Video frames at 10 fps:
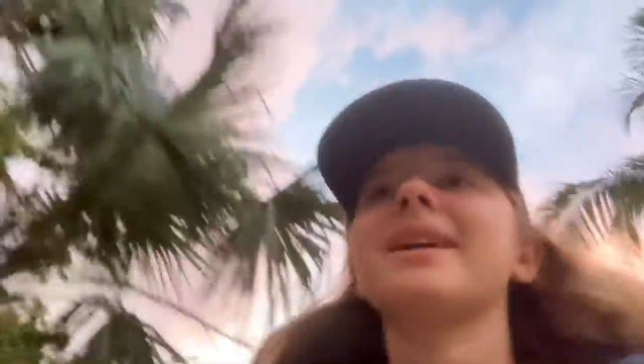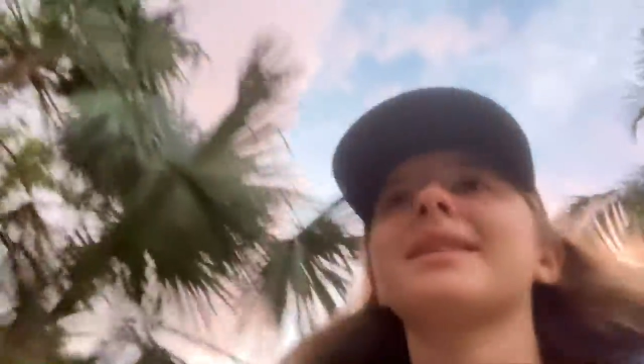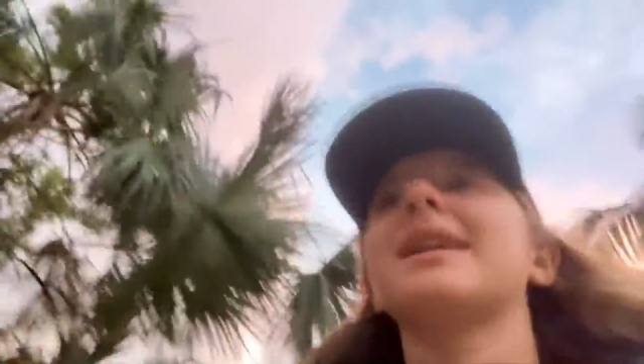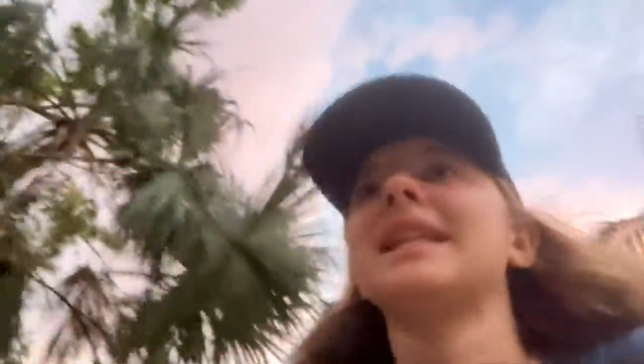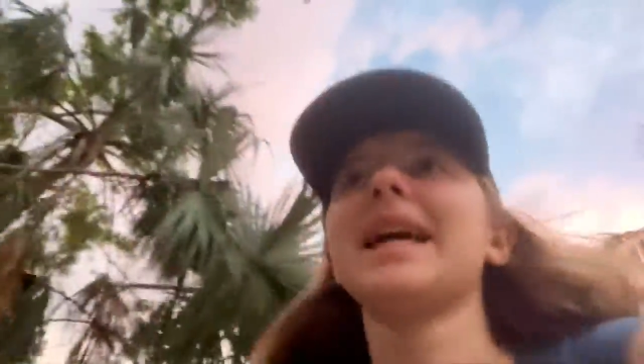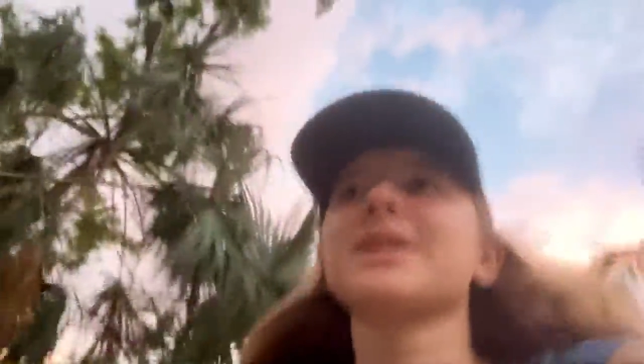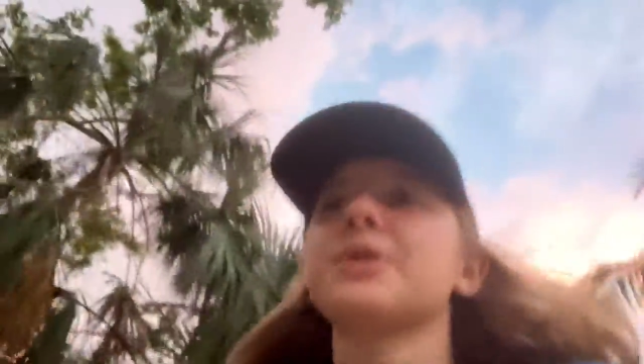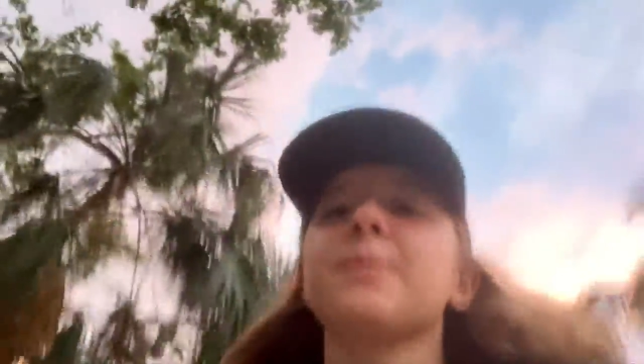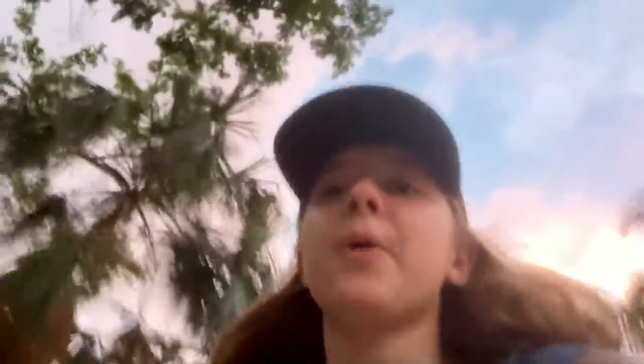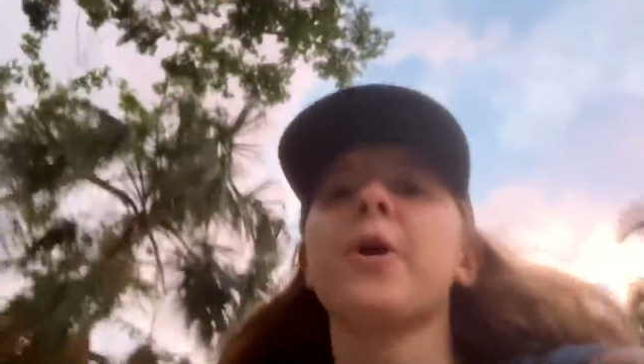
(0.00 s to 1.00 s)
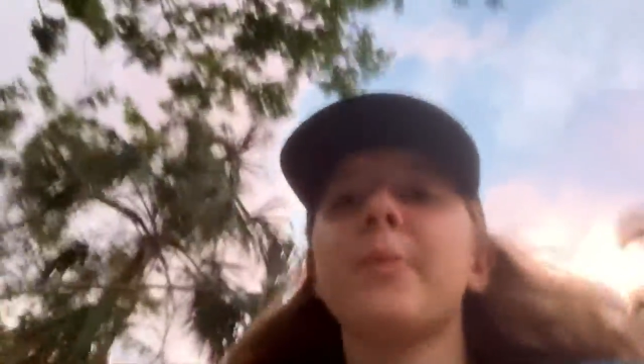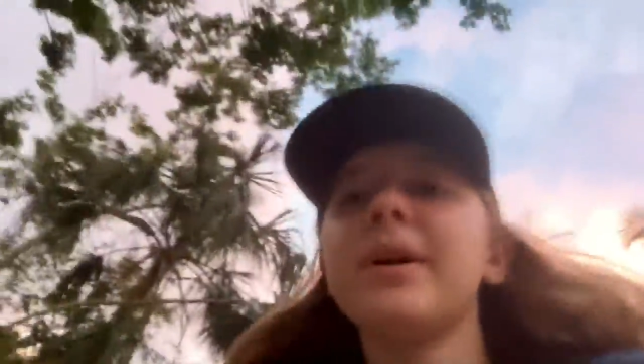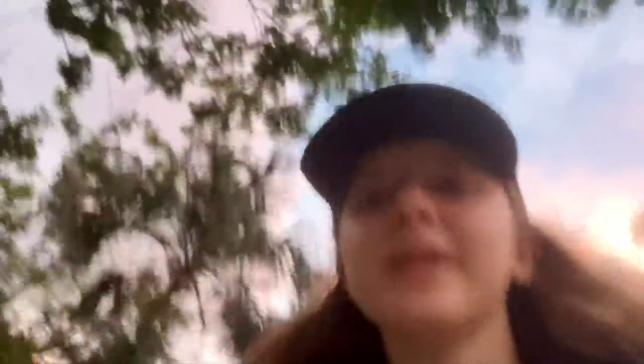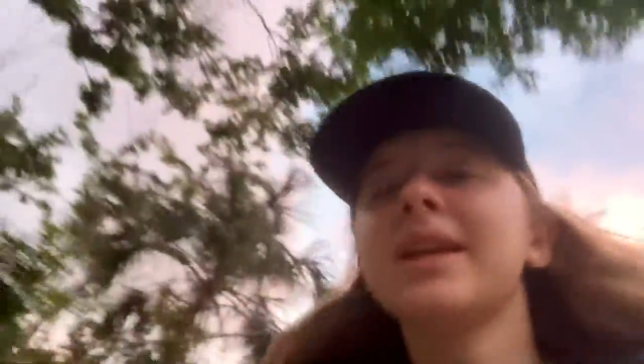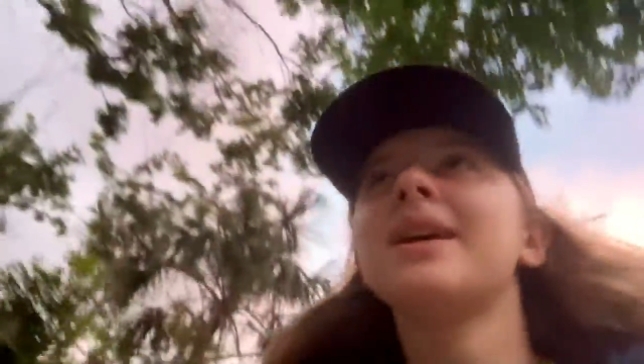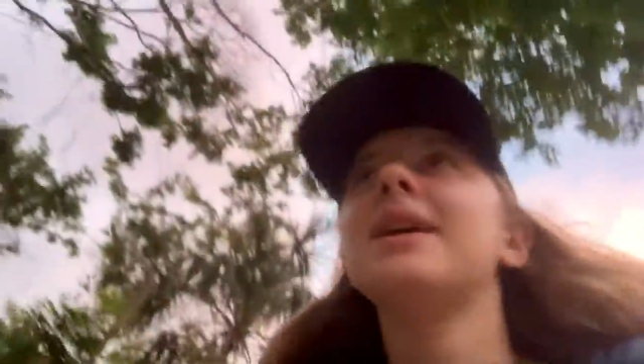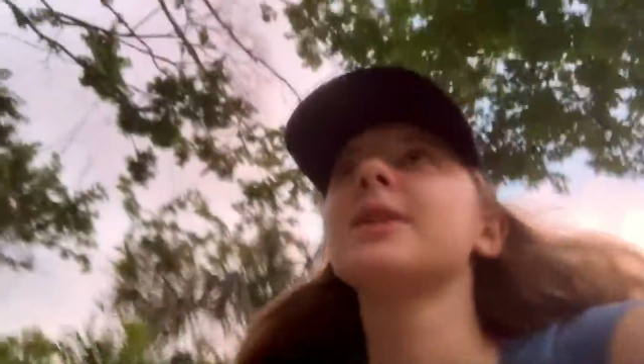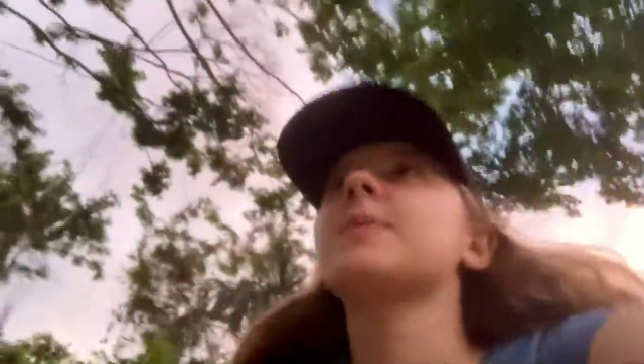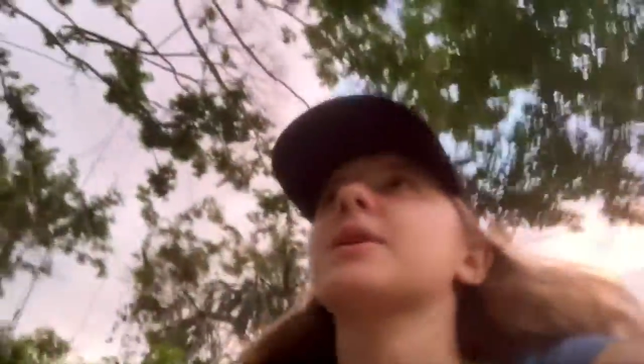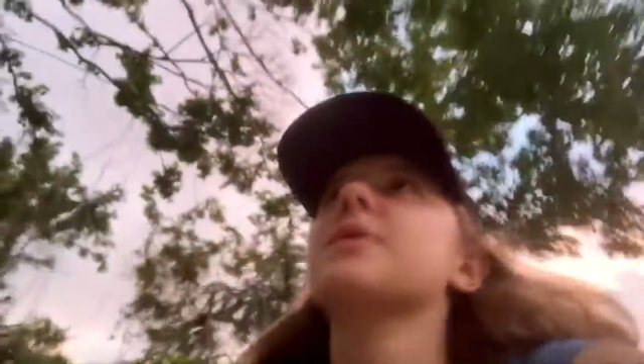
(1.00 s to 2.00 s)
the electric Pokemon,
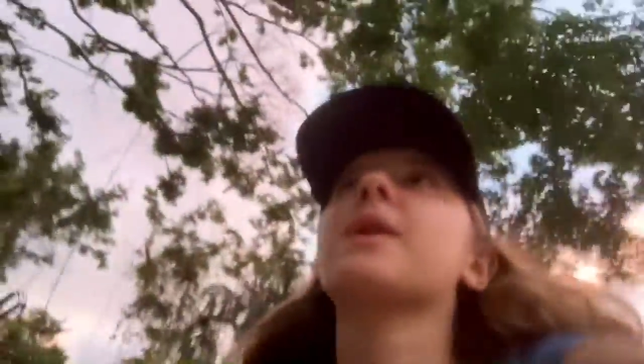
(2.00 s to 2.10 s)
especially when